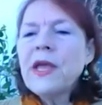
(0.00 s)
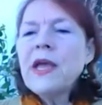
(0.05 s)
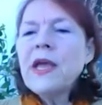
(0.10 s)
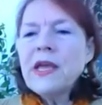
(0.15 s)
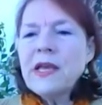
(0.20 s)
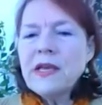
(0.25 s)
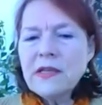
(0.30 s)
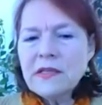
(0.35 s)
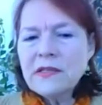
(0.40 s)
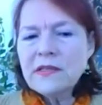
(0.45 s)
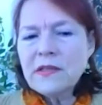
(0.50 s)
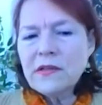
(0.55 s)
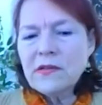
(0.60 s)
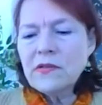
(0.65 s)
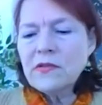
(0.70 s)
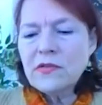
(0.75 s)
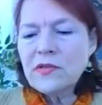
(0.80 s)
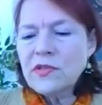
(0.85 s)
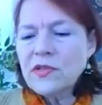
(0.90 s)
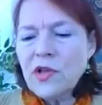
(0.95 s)
is
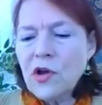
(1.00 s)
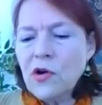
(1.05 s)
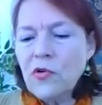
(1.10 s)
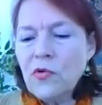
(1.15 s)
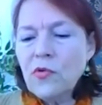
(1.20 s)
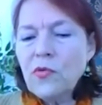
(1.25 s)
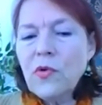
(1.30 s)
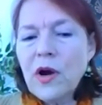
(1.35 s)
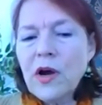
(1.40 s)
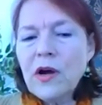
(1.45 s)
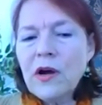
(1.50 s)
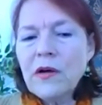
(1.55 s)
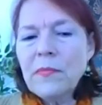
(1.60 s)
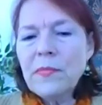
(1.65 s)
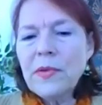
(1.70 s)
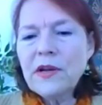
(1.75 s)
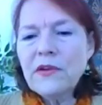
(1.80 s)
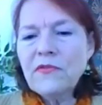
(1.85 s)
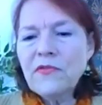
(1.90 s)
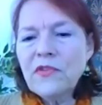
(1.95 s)
so uh,
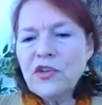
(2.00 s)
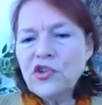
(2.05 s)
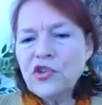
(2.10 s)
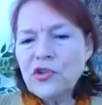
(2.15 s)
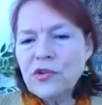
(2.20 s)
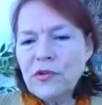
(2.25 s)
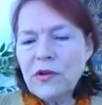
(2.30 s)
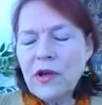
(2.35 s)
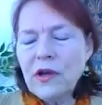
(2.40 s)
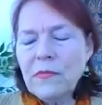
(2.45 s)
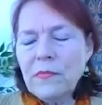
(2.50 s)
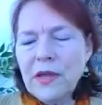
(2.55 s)
benefic- uh,